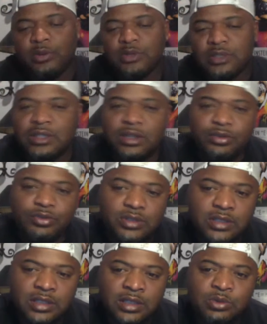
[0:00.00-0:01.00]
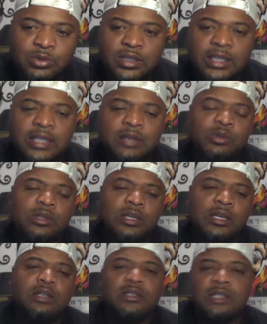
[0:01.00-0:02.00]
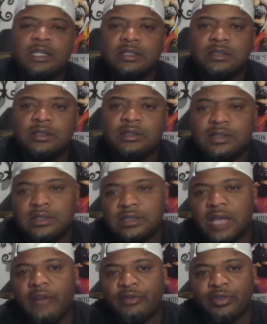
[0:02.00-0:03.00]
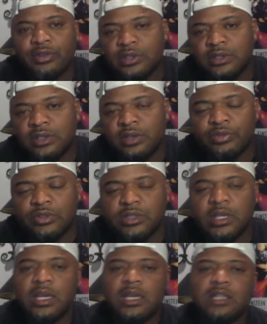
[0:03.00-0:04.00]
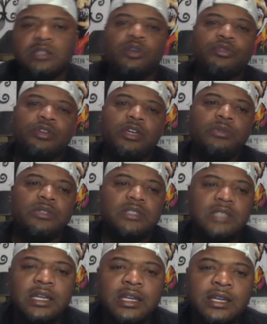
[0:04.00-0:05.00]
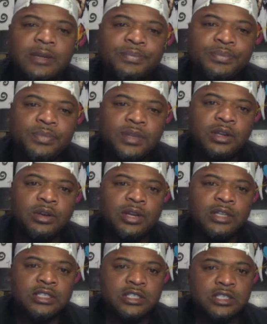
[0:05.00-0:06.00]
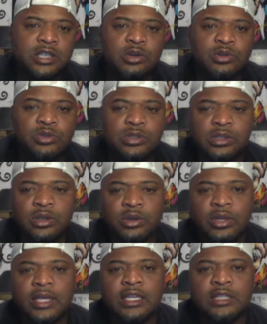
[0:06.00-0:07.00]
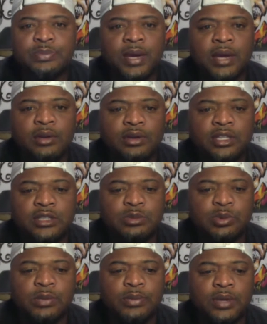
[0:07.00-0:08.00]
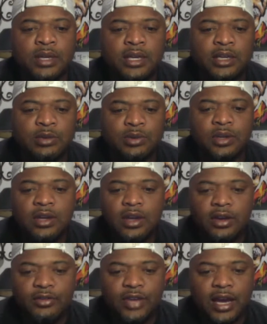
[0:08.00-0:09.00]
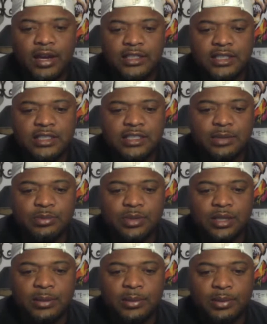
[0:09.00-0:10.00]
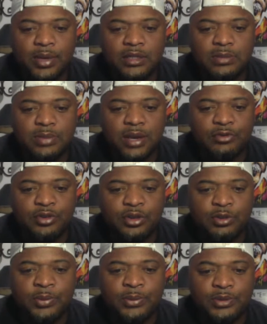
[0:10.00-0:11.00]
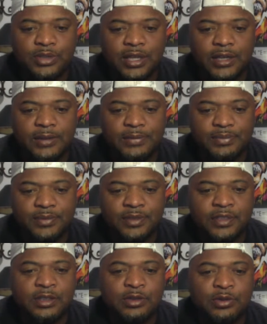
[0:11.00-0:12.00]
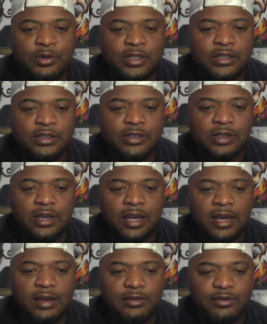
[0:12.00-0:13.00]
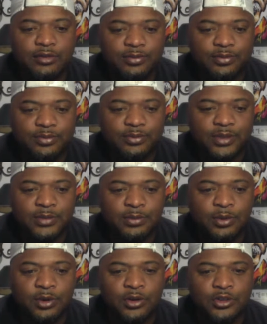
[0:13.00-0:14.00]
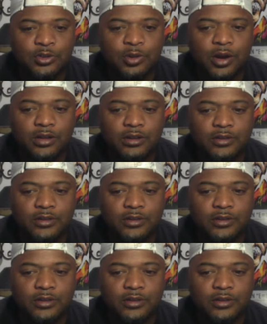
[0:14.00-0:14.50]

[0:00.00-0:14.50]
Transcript: difference, and it was easily to decipher the difference. So for him to say that, that just shows, that he's pandering, he's really being ignorant. For y'all that just jumped in, I'm gonna play this back for you one more time. So you want to give you a good laugh. This boy Herschel Walker.